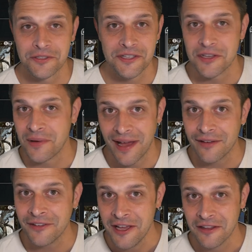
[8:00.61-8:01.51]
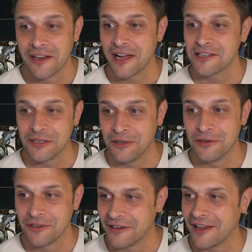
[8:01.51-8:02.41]
that you have that execute
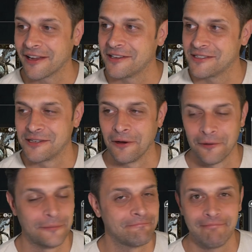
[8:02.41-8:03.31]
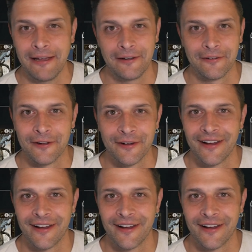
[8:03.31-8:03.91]
your deck. So, I don't know.